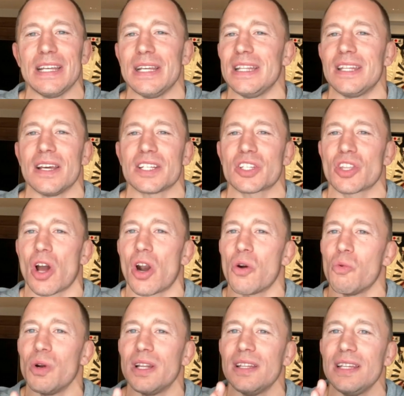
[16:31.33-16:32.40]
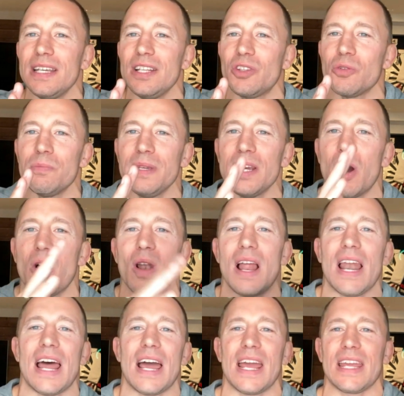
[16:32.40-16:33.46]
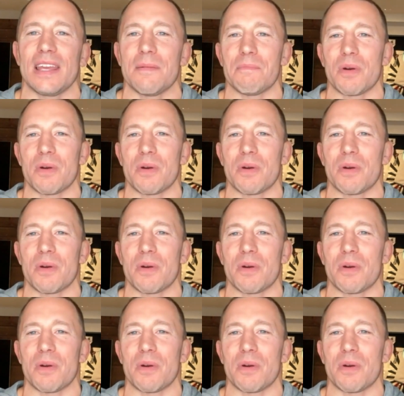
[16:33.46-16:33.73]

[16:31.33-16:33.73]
The star would need to be all aligned